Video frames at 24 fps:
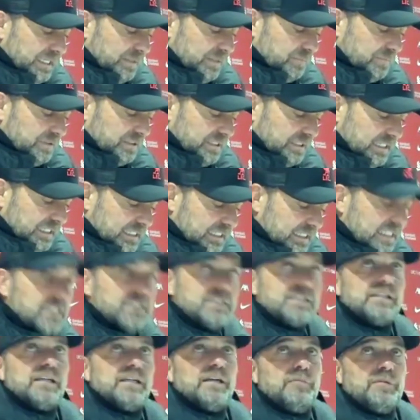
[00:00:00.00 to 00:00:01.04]
am with Taki.
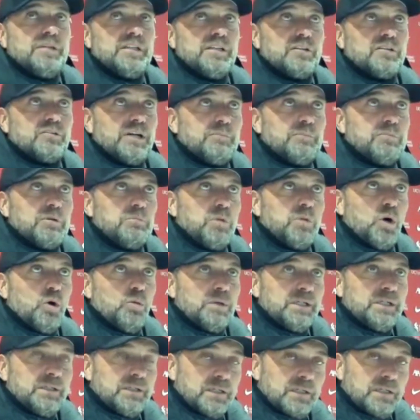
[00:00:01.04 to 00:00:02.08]
He's an incredible
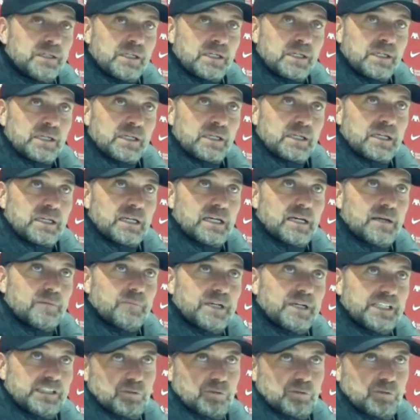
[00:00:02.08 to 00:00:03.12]
moment.
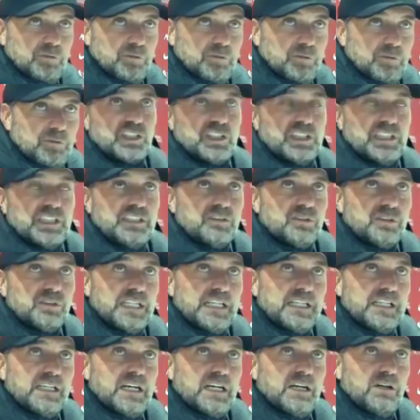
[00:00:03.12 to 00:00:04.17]
And he was actually
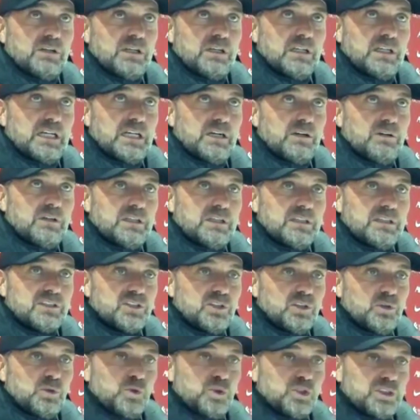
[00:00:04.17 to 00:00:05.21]
today our
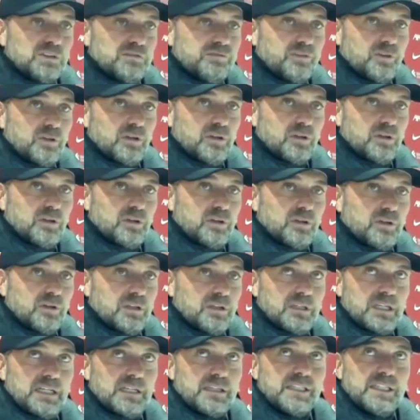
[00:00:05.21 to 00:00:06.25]
solution for,
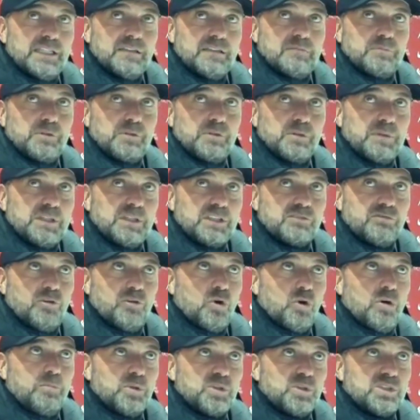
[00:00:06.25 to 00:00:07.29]
I think, pretty much
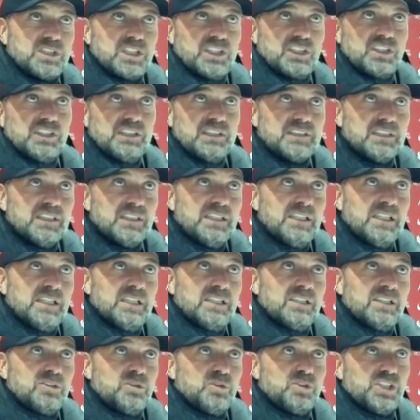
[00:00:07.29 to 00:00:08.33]
four positions.
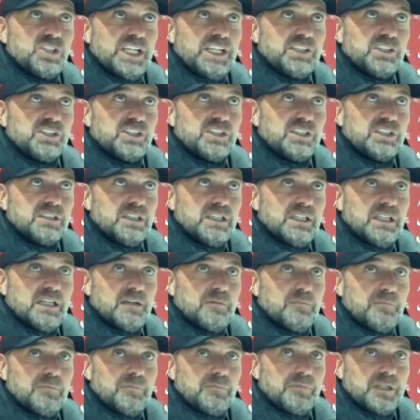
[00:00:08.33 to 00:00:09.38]
To change
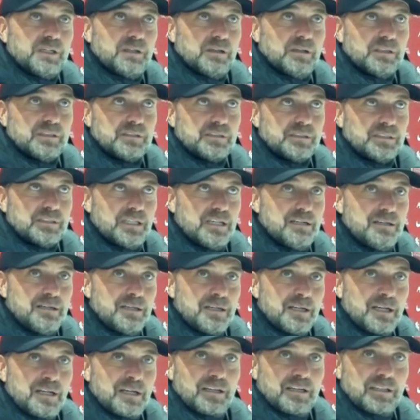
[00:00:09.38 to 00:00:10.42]
because
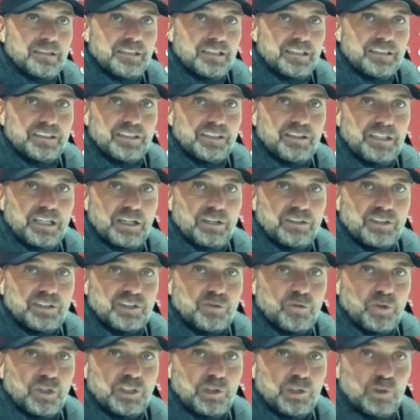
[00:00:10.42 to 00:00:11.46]
the
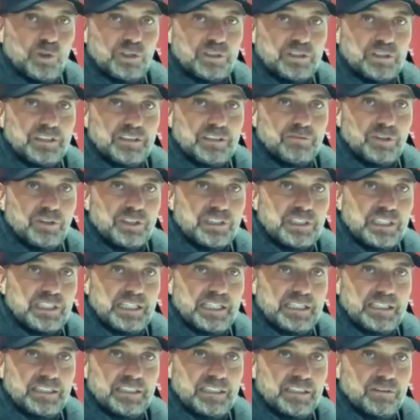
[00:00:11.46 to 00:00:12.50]
squad looked, it was
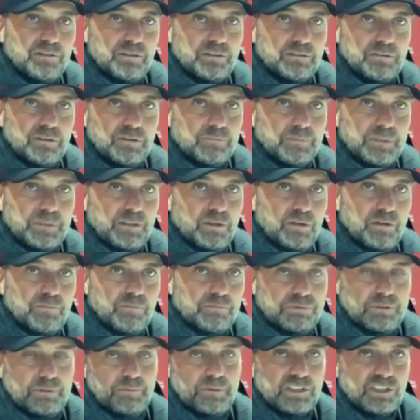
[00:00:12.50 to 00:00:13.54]
like he could play all
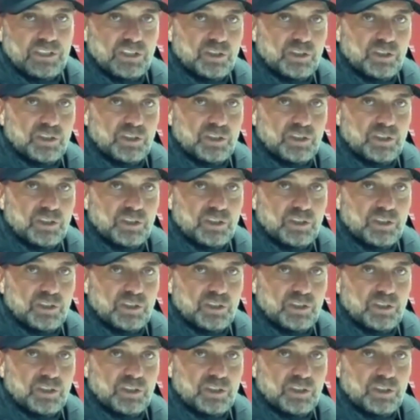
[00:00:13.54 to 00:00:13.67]
pretty much